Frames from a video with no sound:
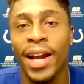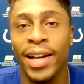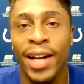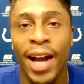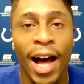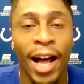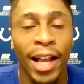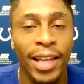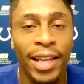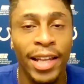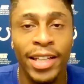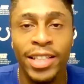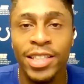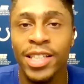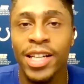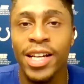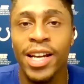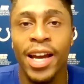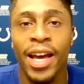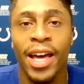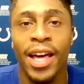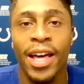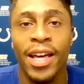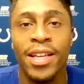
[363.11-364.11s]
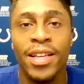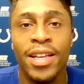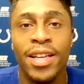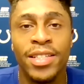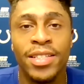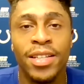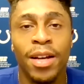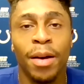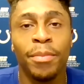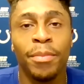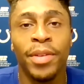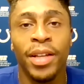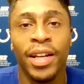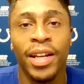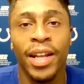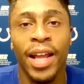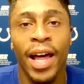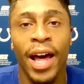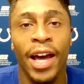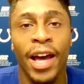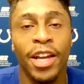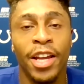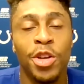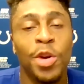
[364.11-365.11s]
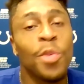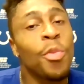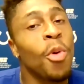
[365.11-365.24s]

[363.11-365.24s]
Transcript: knowledge is, is, something that you